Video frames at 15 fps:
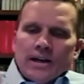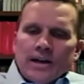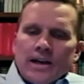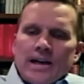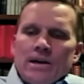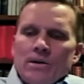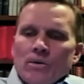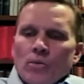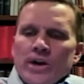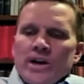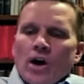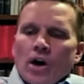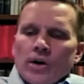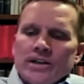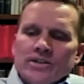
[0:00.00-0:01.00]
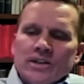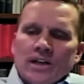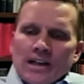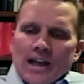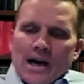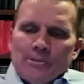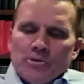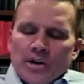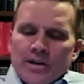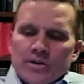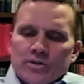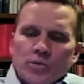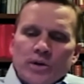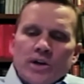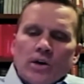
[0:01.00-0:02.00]
we are his
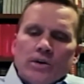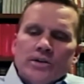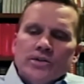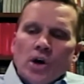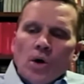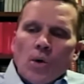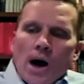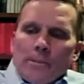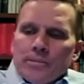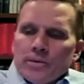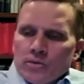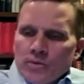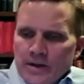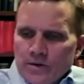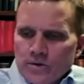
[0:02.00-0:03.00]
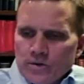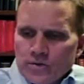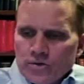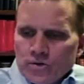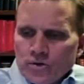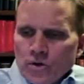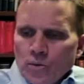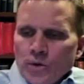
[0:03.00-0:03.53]
collaborators, we are his co-operators,